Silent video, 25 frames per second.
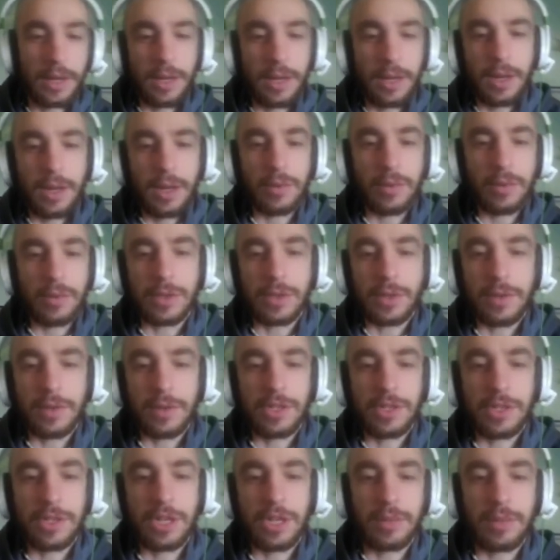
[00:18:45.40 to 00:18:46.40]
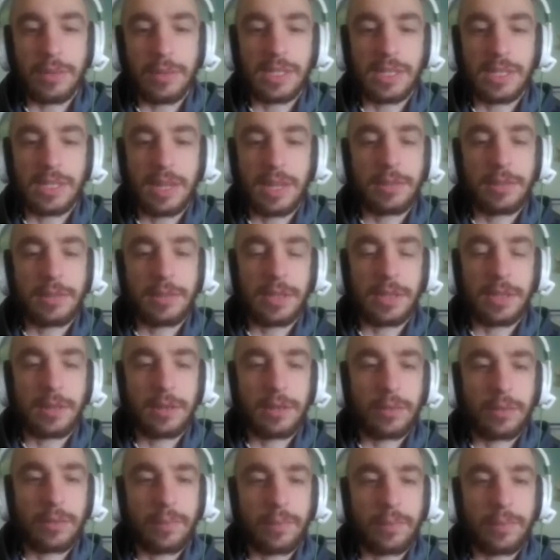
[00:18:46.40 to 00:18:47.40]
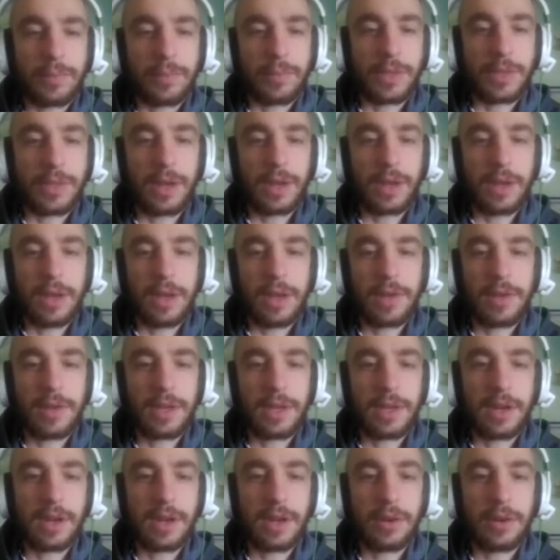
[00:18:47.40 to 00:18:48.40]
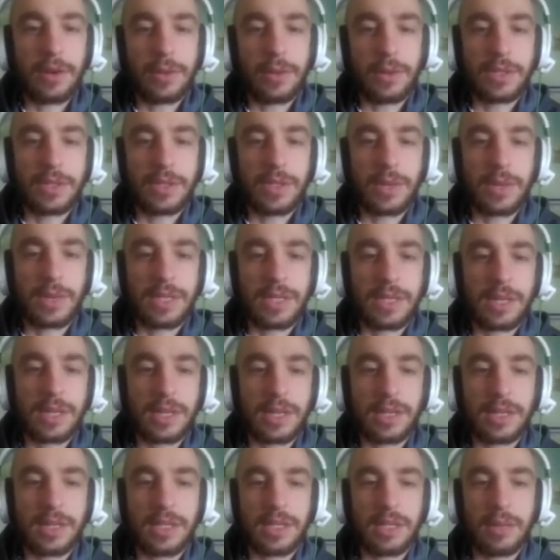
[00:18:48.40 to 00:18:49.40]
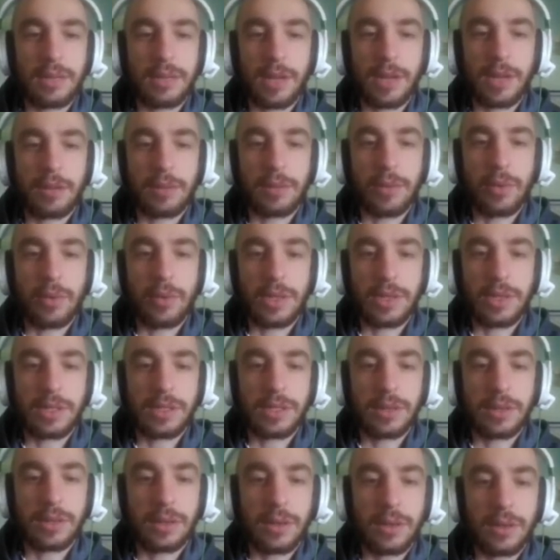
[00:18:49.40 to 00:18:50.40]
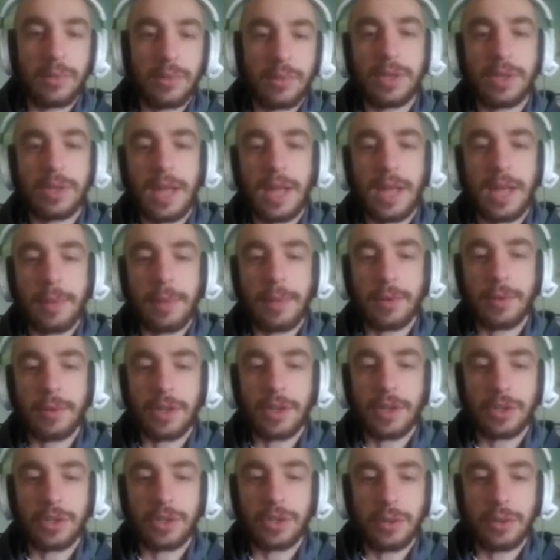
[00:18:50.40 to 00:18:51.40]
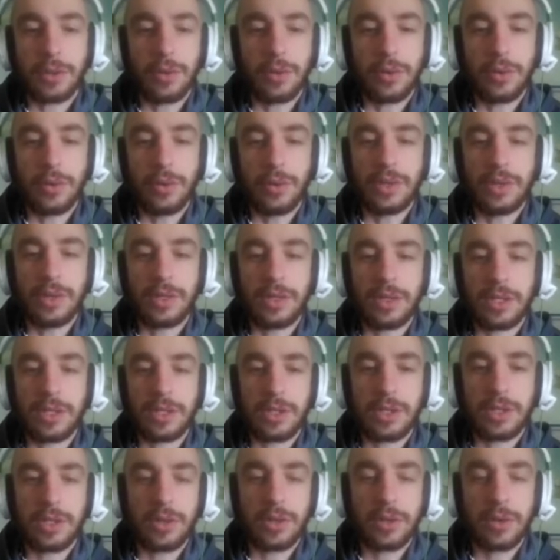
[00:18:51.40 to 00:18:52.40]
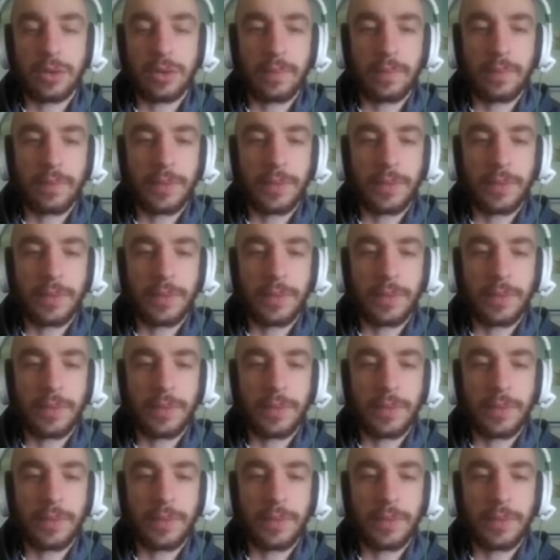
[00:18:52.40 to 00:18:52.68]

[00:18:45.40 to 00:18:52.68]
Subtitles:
it was obvious she had been stabbed to death. The knife I had carried all this way suddenly seemed like poison. What had happened, Rachel? Who did this to you?